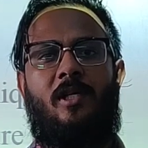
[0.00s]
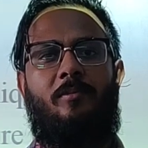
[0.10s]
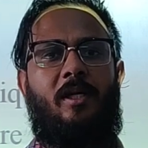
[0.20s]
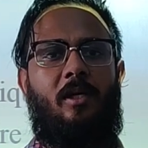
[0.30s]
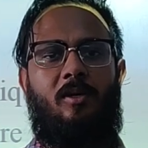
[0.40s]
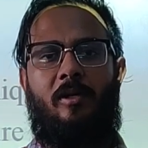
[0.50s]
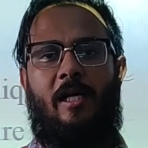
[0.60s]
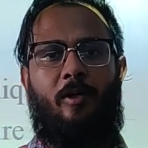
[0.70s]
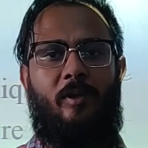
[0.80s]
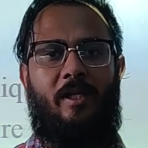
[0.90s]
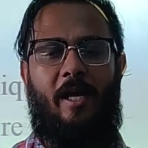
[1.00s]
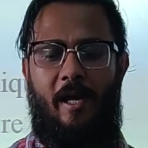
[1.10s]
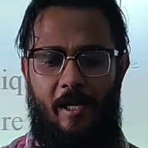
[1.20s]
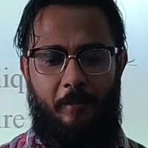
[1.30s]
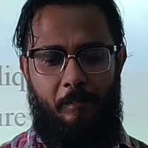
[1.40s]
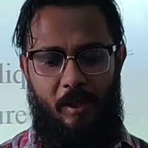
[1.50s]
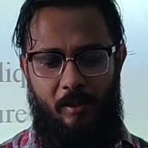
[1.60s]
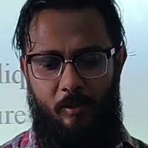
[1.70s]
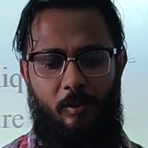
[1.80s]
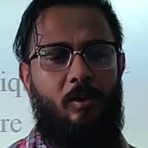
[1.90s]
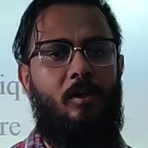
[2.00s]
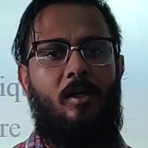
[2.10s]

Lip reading: coming in contact with the air, but